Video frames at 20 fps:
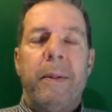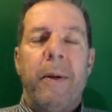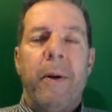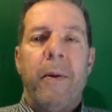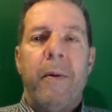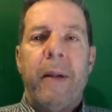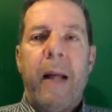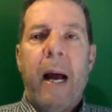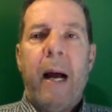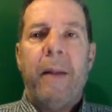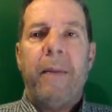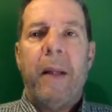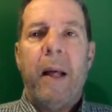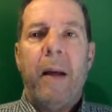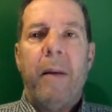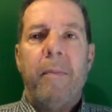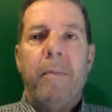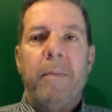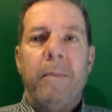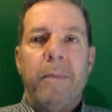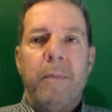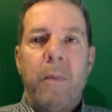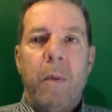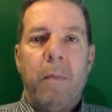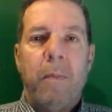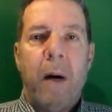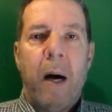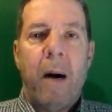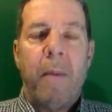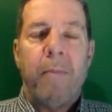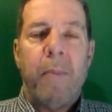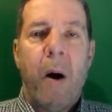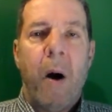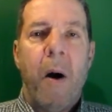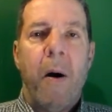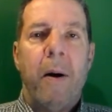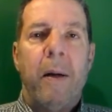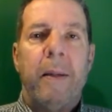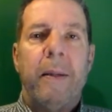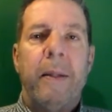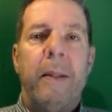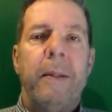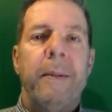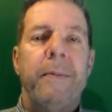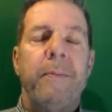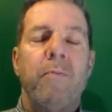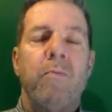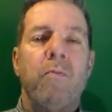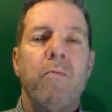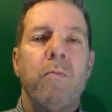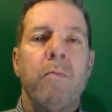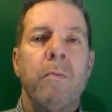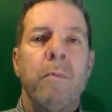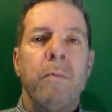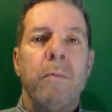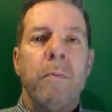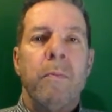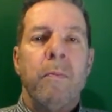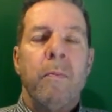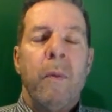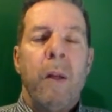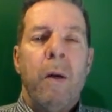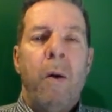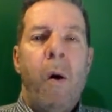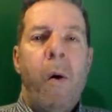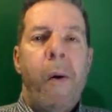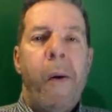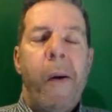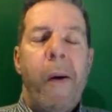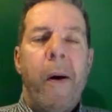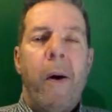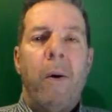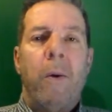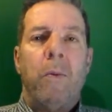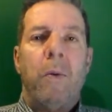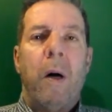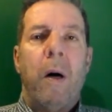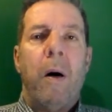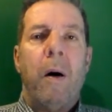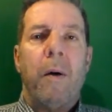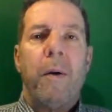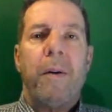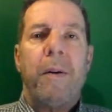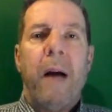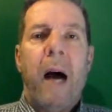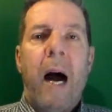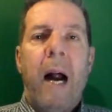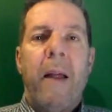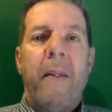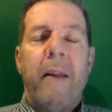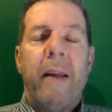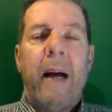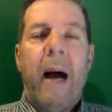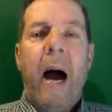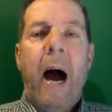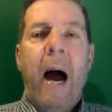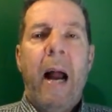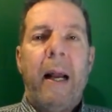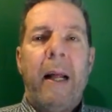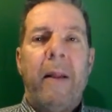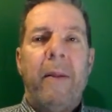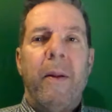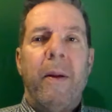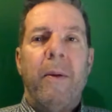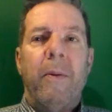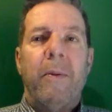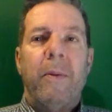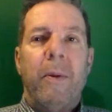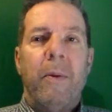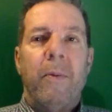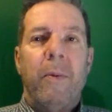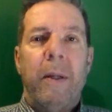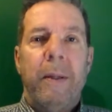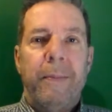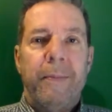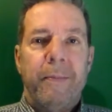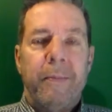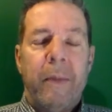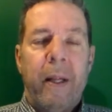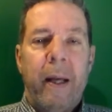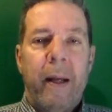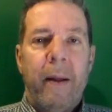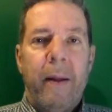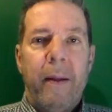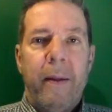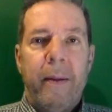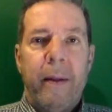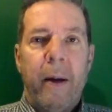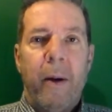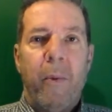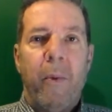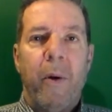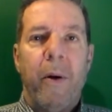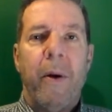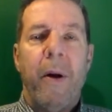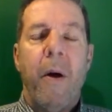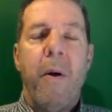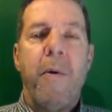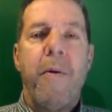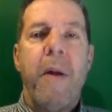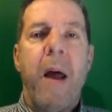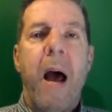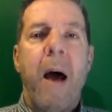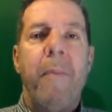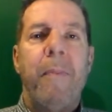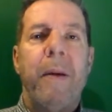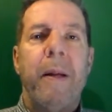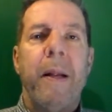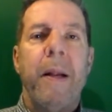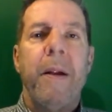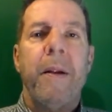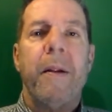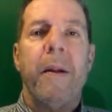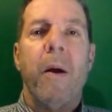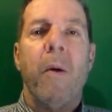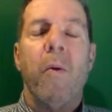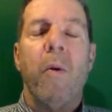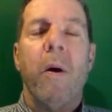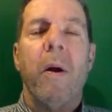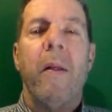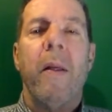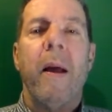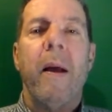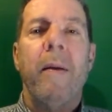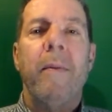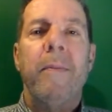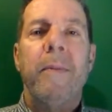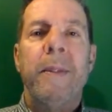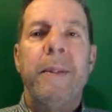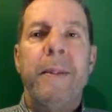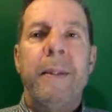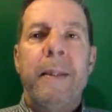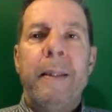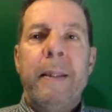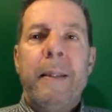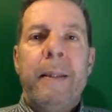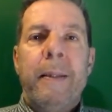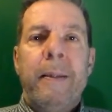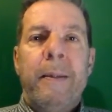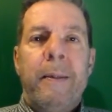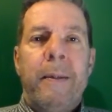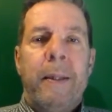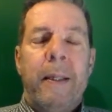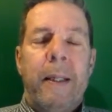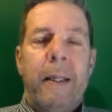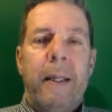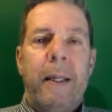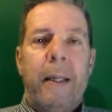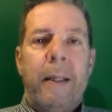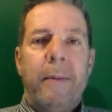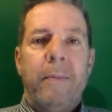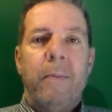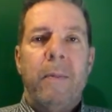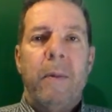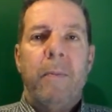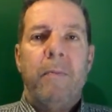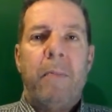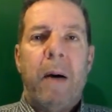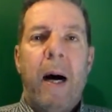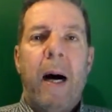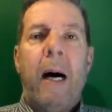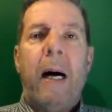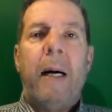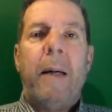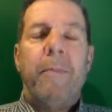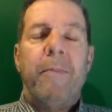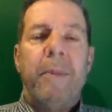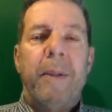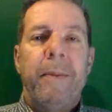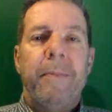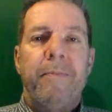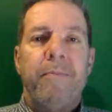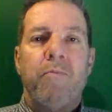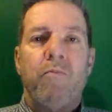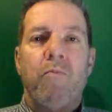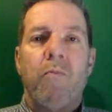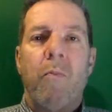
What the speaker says: turned out they bombarded the wrong side of the island. There were no Japanese there where they bombed